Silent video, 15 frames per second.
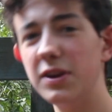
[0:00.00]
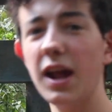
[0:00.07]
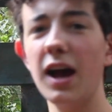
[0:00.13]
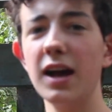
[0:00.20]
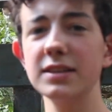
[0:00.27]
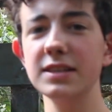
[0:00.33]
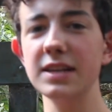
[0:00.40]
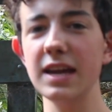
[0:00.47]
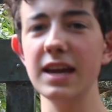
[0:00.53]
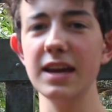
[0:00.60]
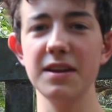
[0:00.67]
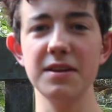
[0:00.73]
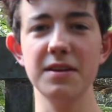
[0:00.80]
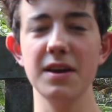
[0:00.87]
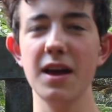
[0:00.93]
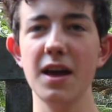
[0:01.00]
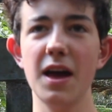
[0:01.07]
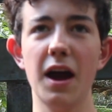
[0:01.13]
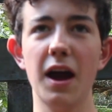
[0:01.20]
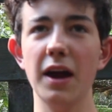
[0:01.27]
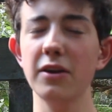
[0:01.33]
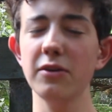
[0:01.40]
nasty and
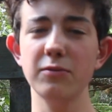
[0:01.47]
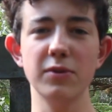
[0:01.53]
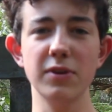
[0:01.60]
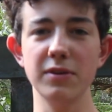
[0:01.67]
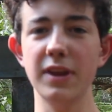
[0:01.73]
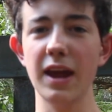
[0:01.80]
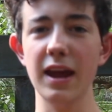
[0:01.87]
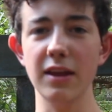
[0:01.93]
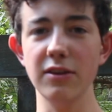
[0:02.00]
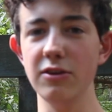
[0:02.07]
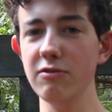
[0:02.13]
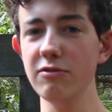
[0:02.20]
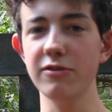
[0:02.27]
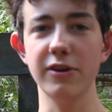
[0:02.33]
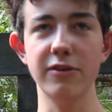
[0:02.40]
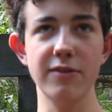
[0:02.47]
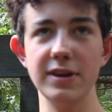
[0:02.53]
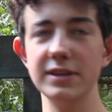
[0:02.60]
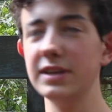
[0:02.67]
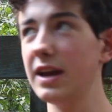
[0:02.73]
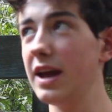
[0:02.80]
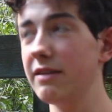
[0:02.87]
I don't want to use
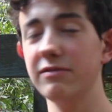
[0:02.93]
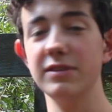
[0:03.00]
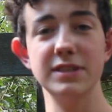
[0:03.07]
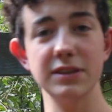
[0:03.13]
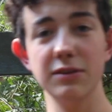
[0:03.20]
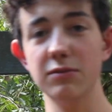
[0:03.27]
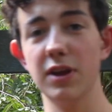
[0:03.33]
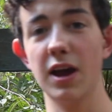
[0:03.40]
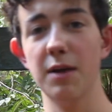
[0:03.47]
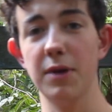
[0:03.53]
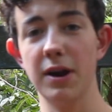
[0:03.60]
degreaser every single time